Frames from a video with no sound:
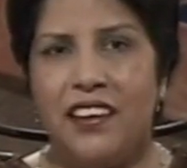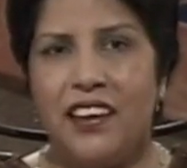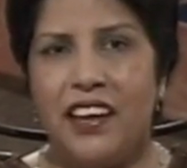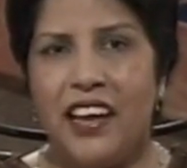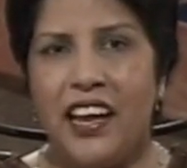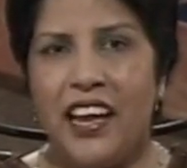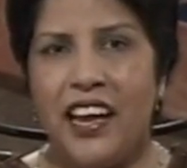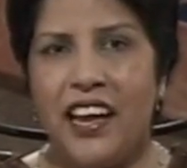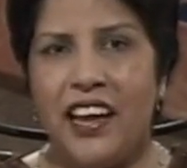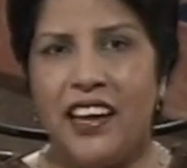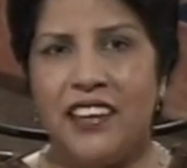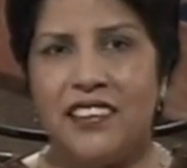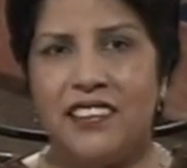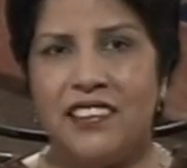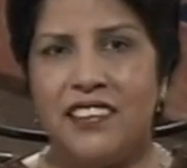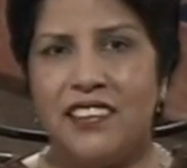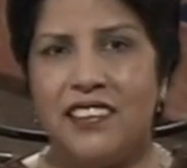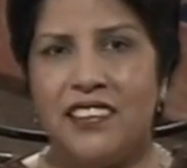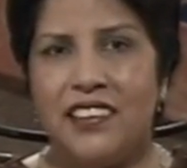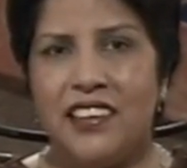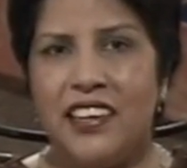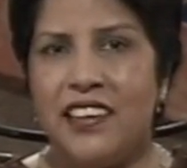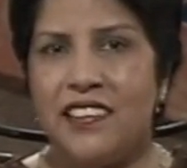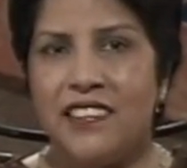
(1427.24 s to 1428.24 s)
and
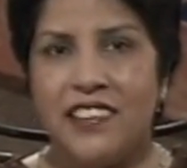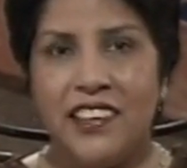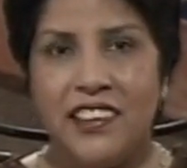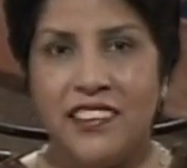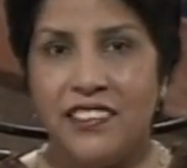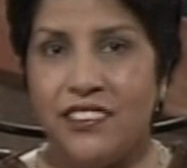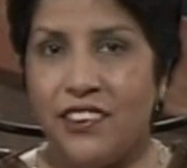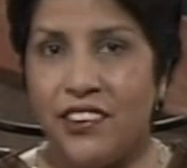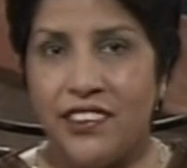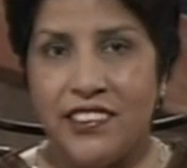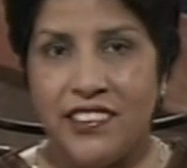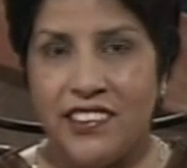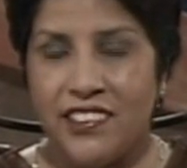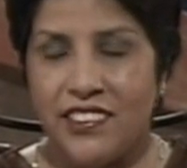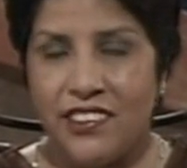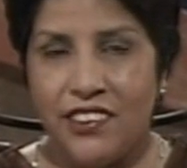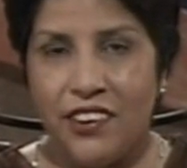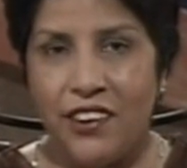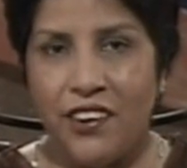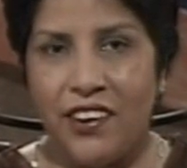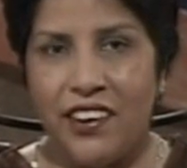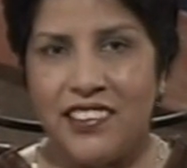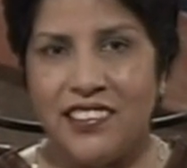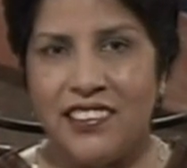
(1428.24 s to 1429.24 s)
is it or is it
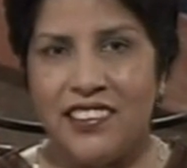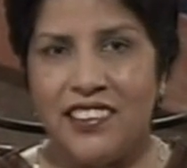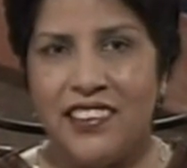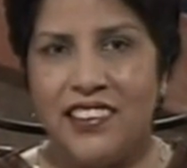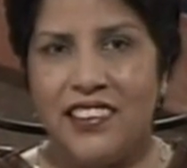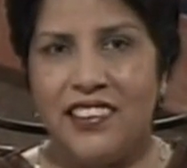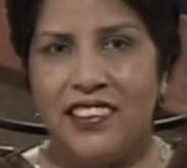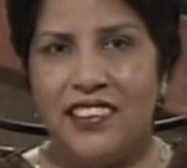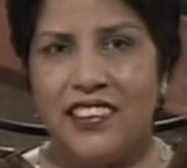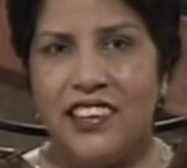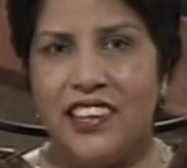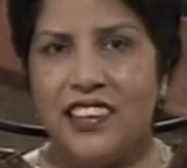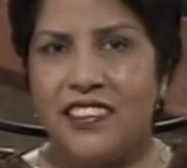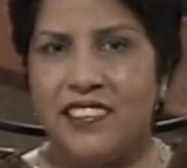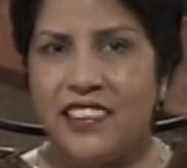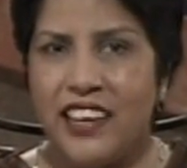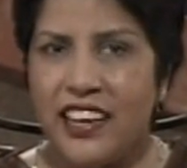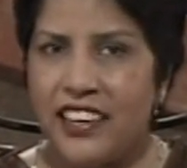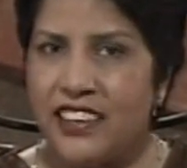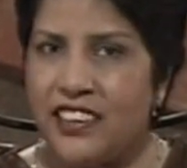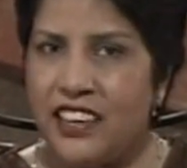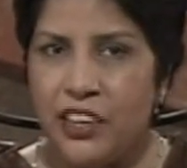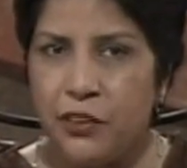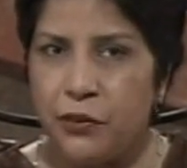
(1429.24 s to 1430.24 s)
not
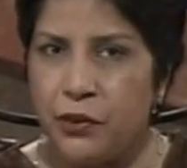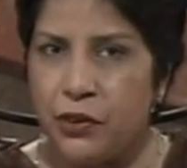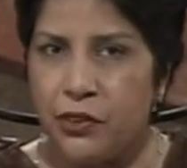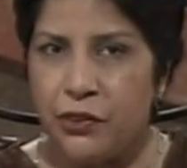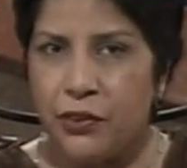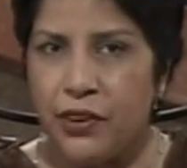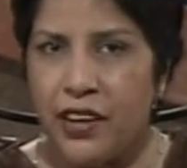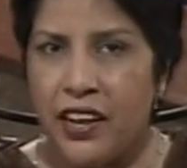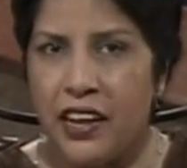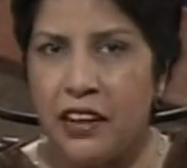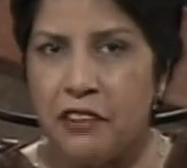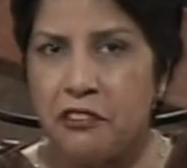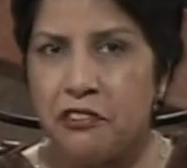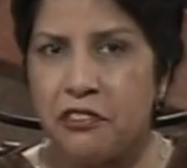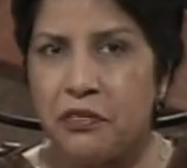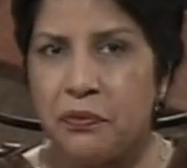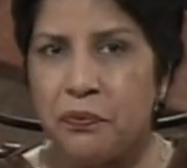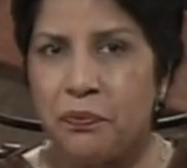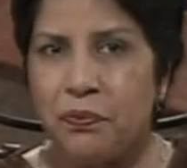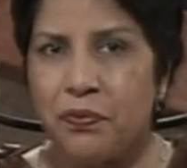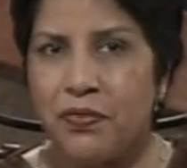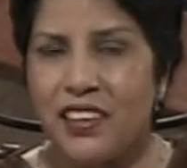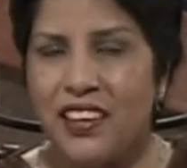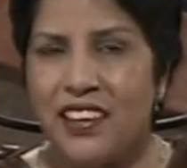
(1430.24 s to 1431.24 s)
exactly equal to half?
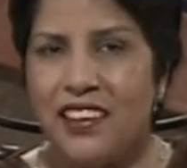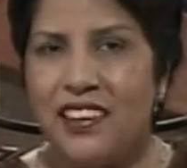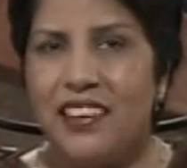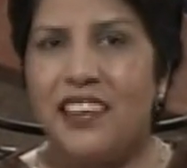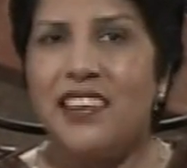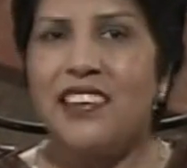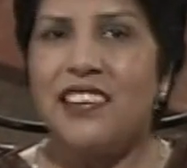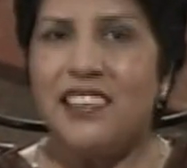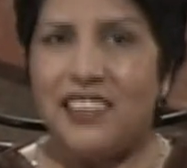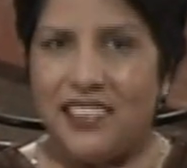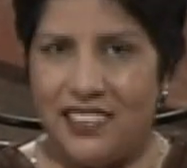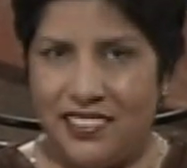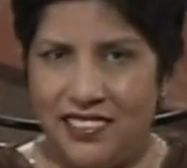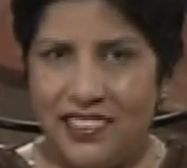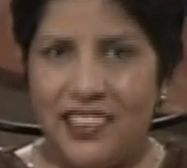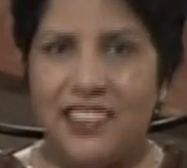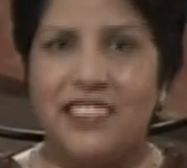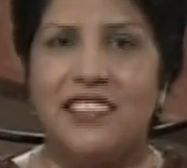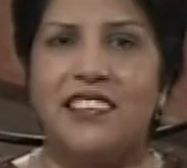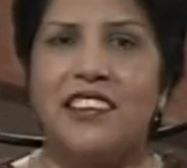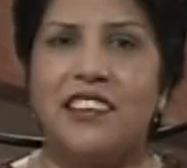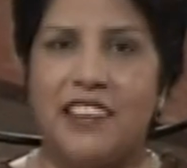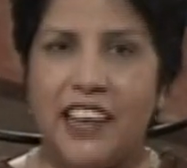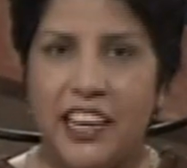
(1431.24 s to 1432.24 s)
Just
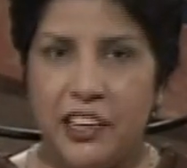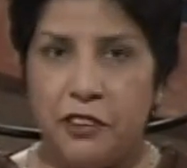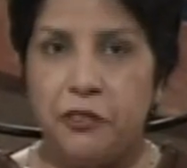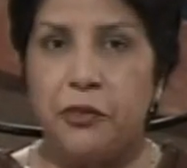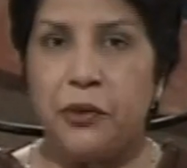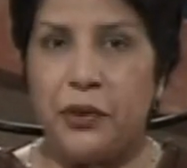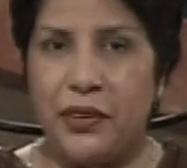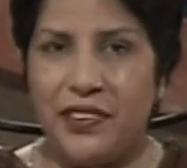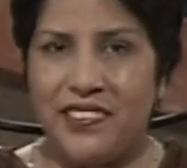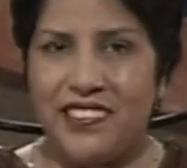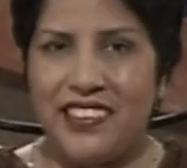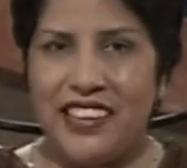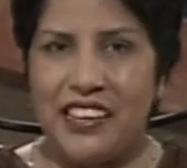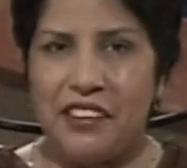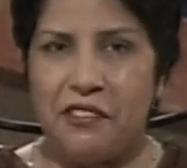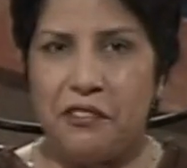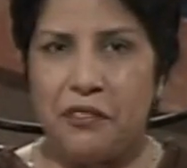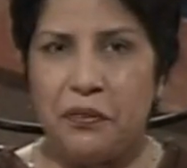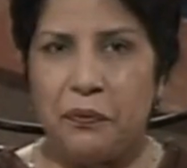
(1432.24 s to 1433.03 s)
decide for yourself.